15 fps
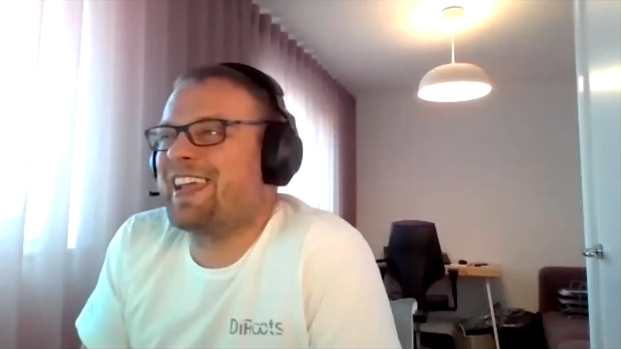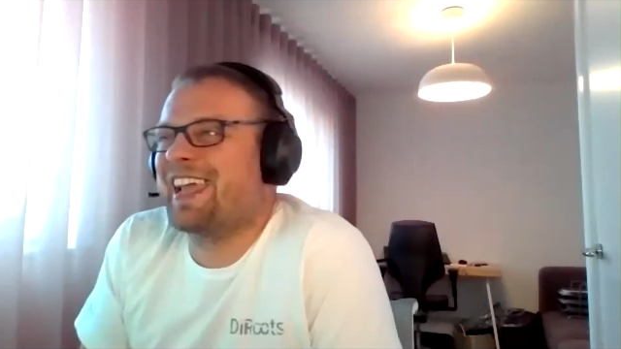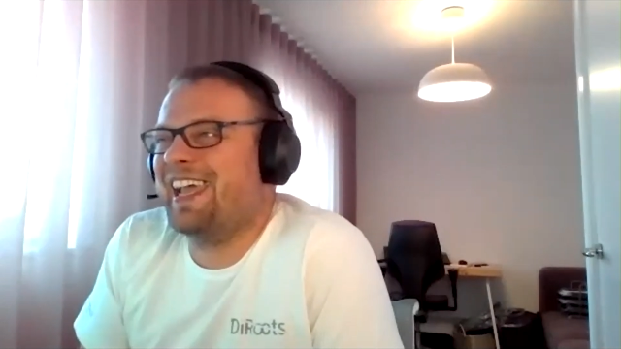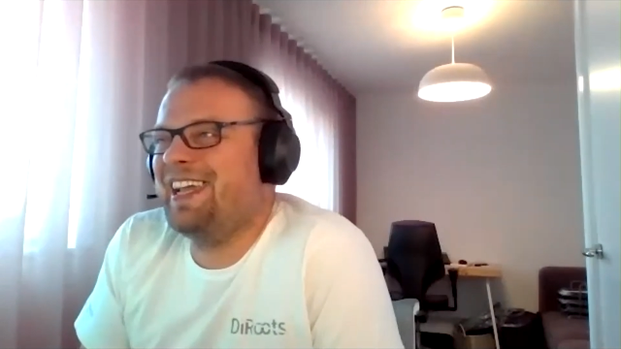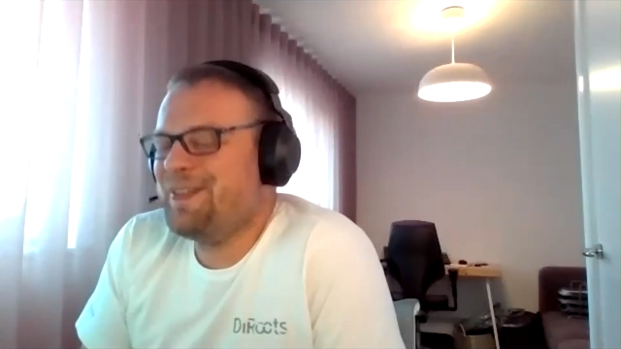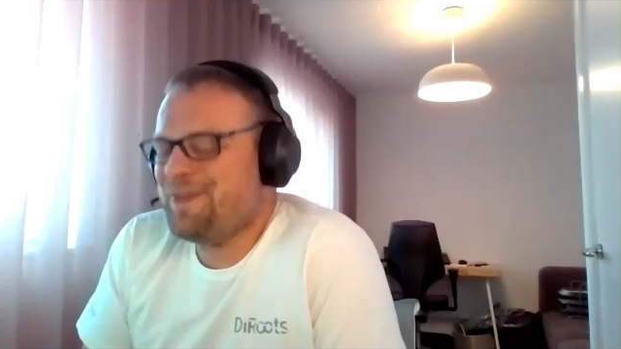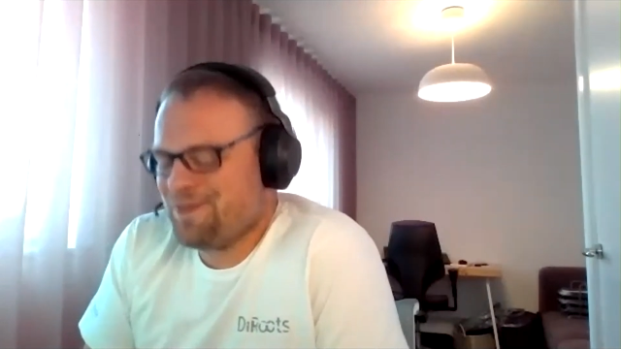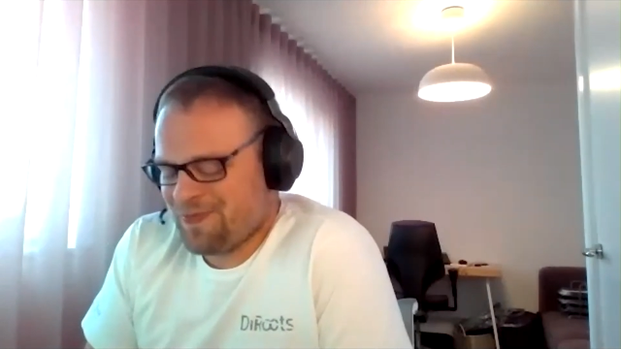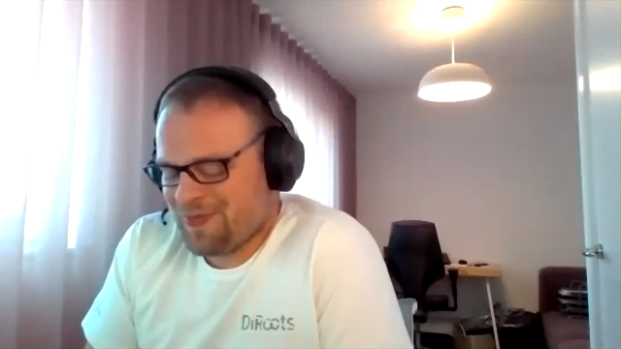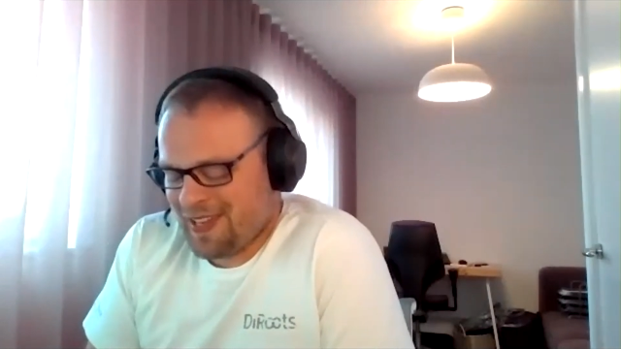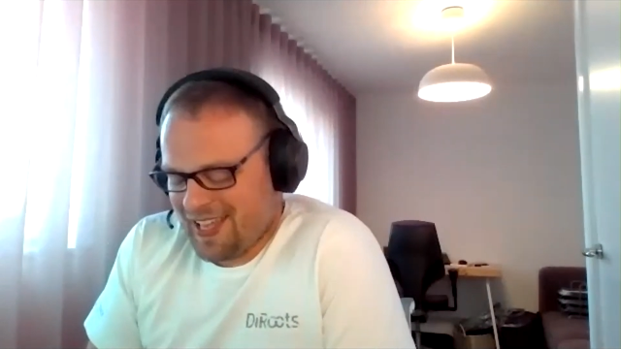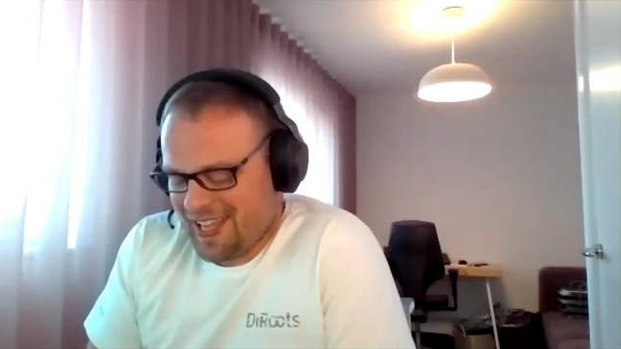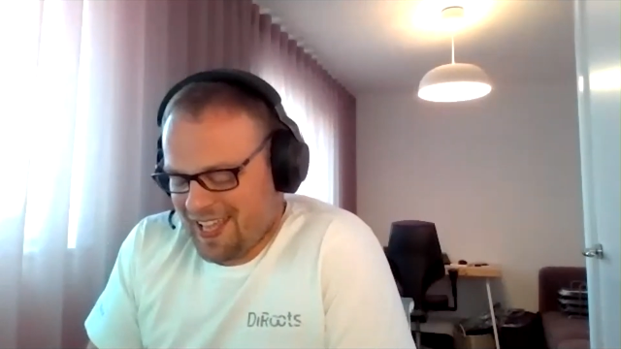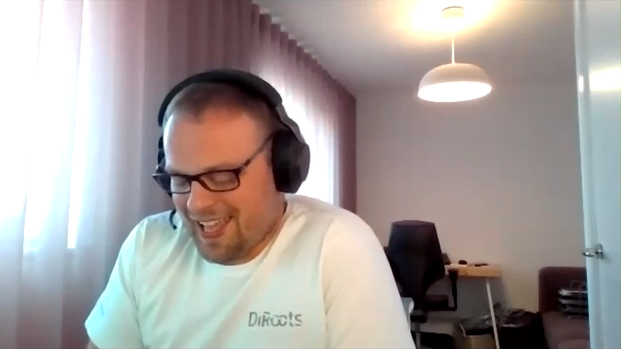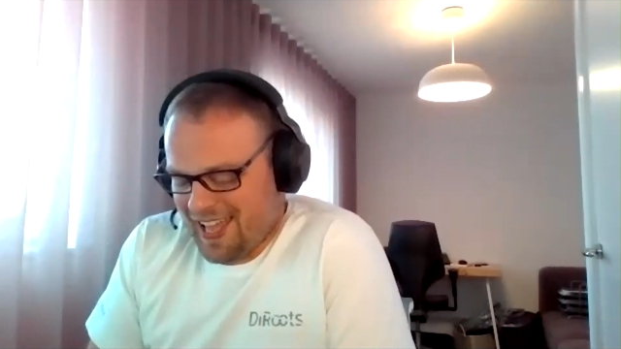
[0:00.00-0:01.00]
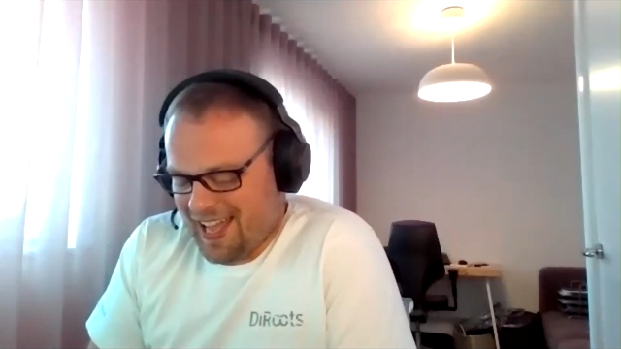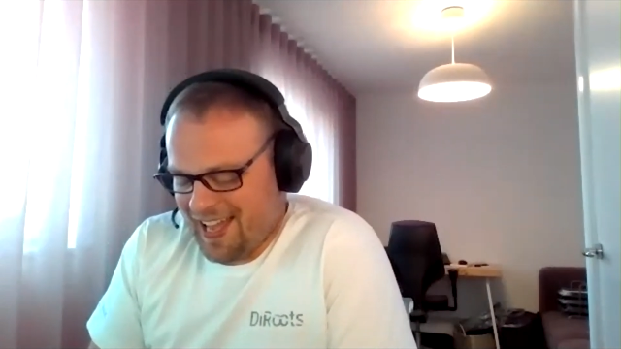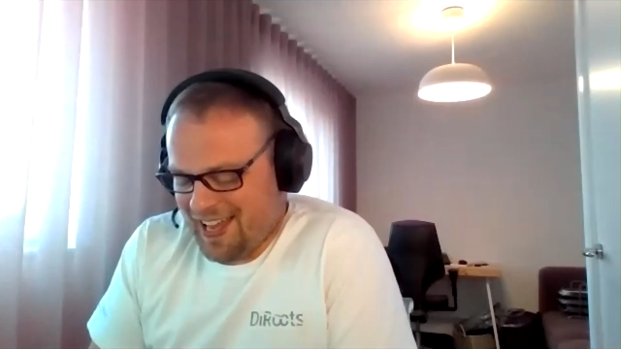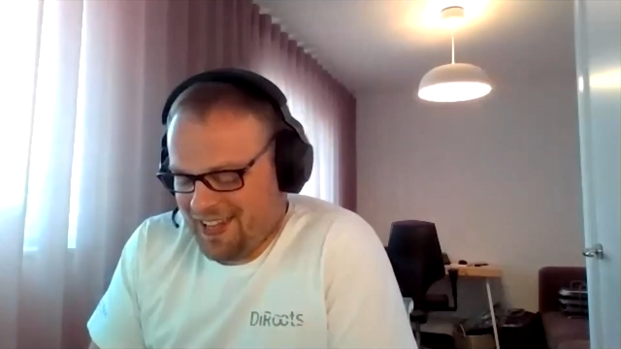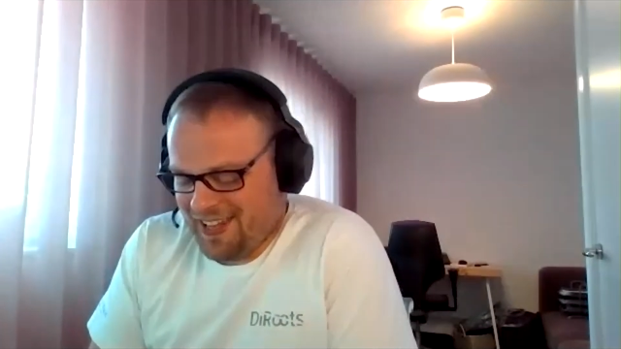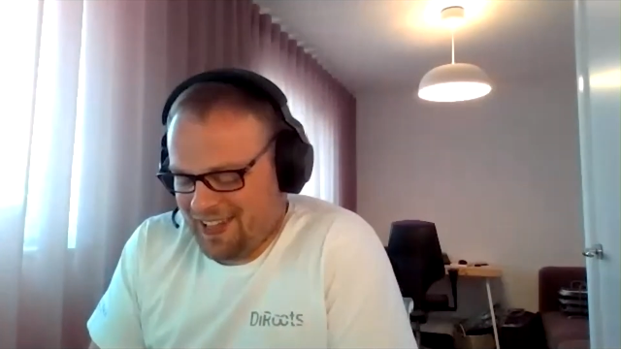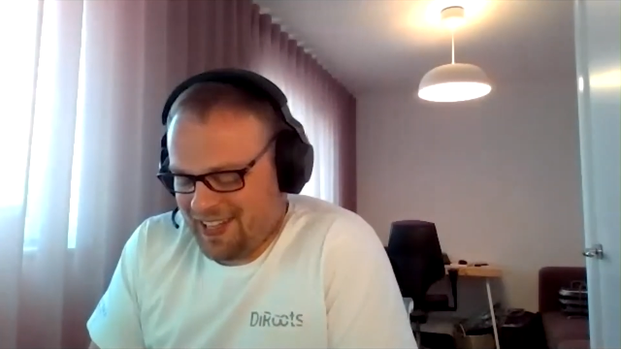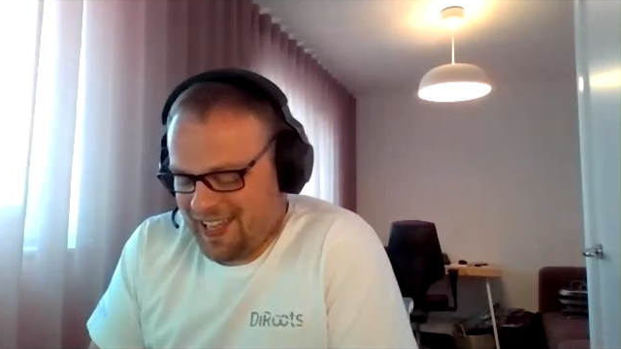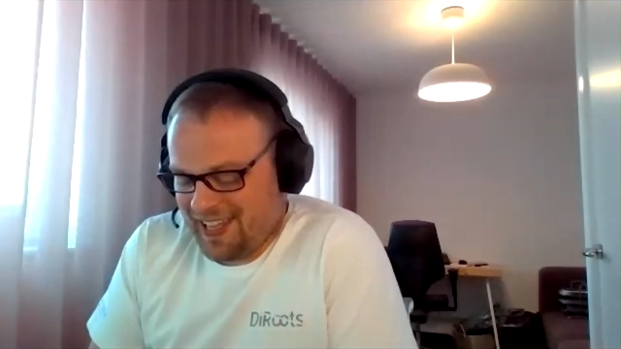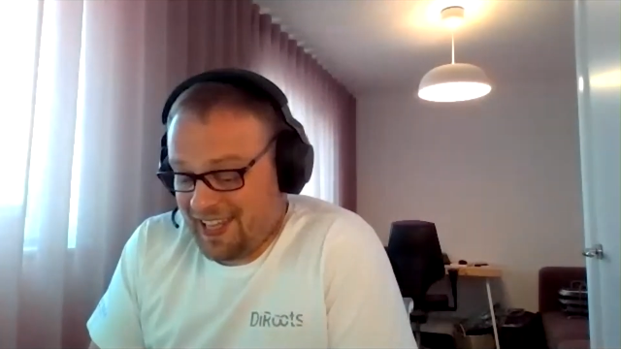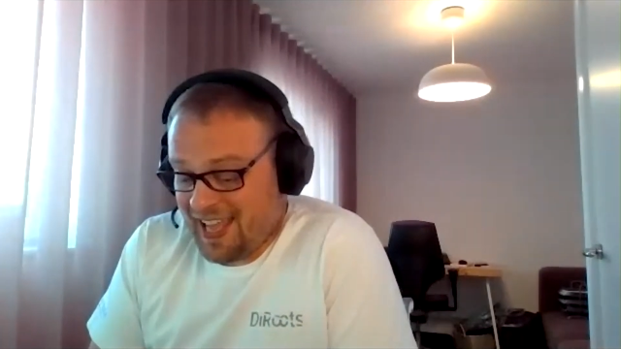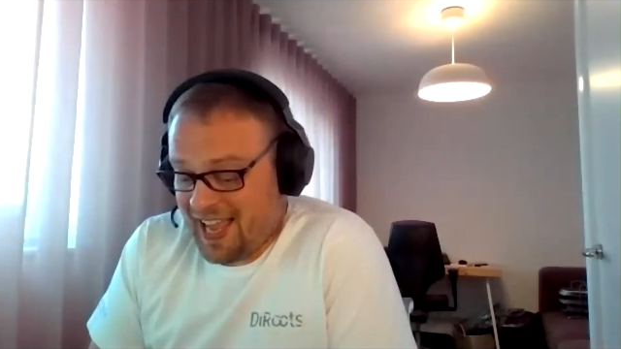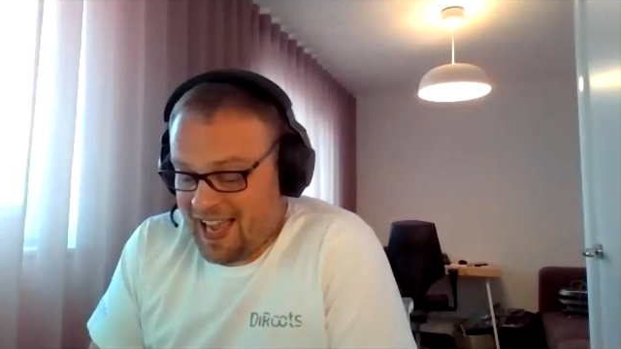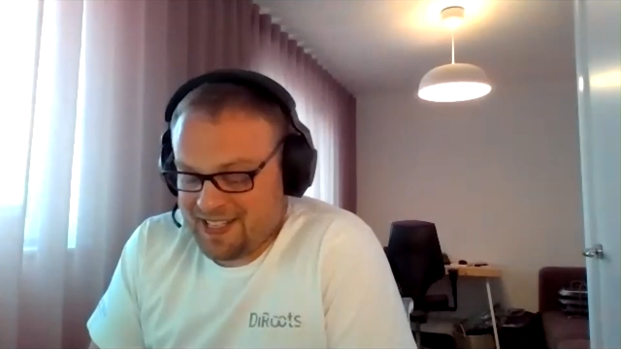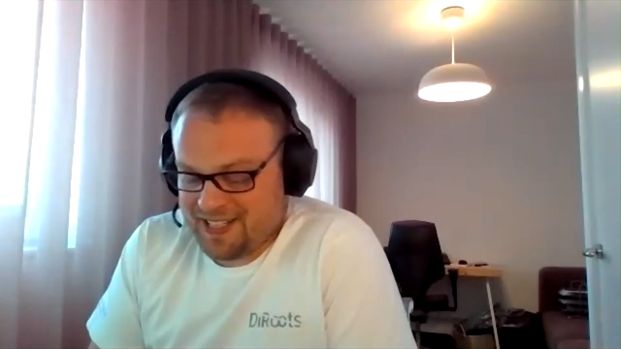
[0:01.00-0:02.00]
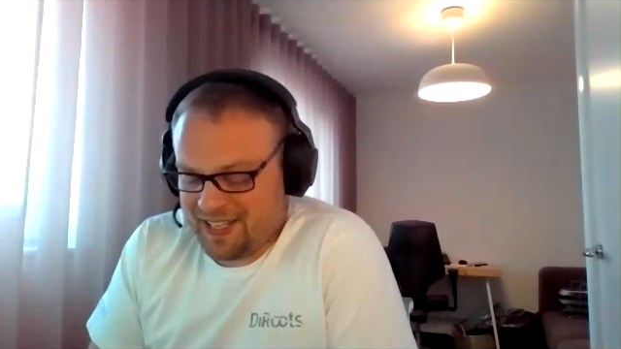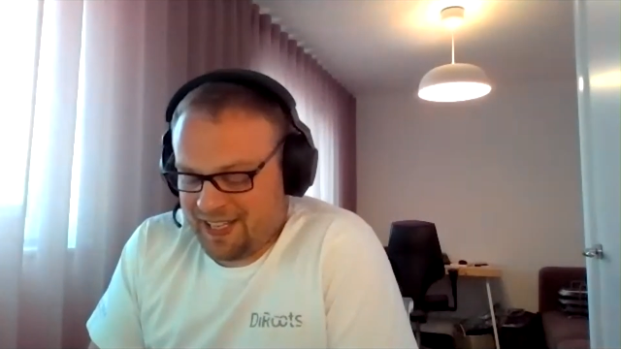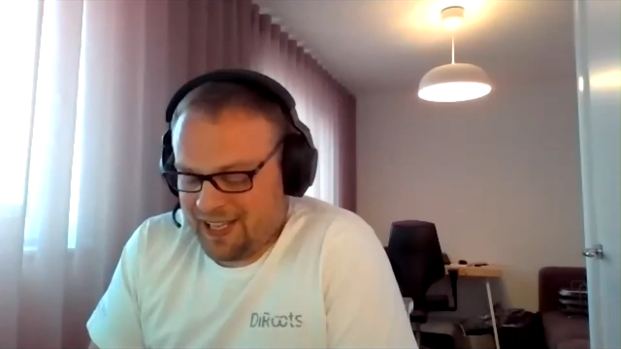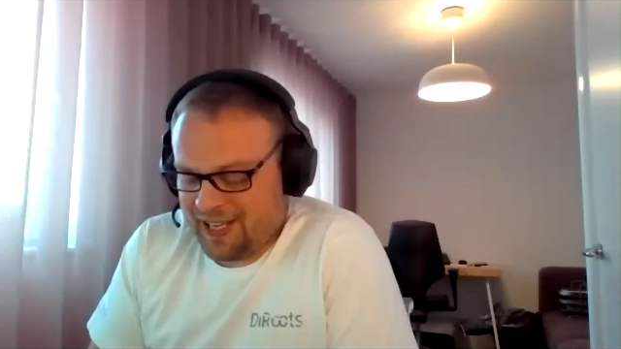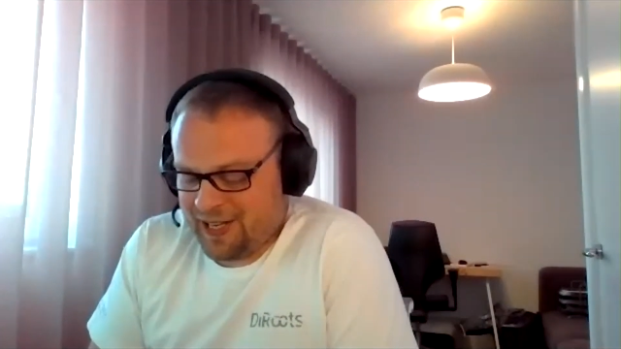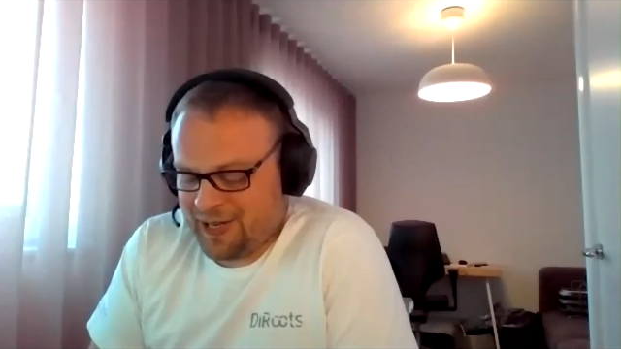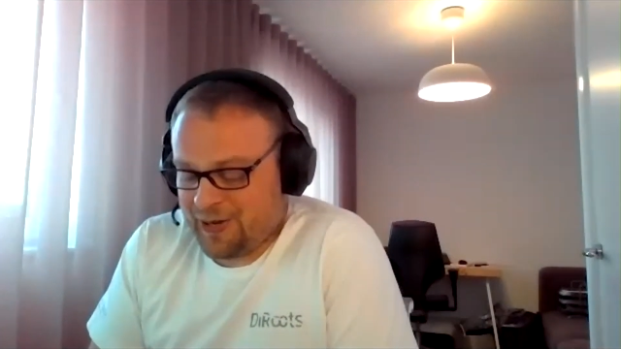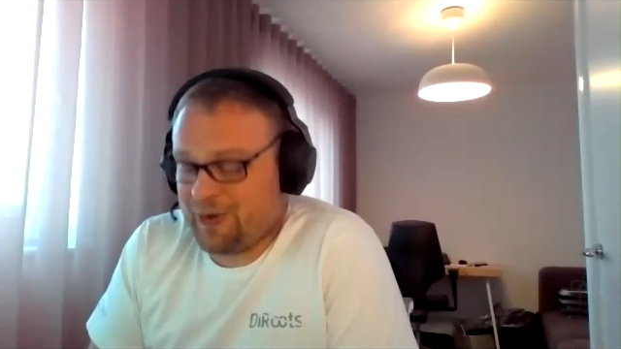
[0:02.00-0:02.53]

UK, and they asking,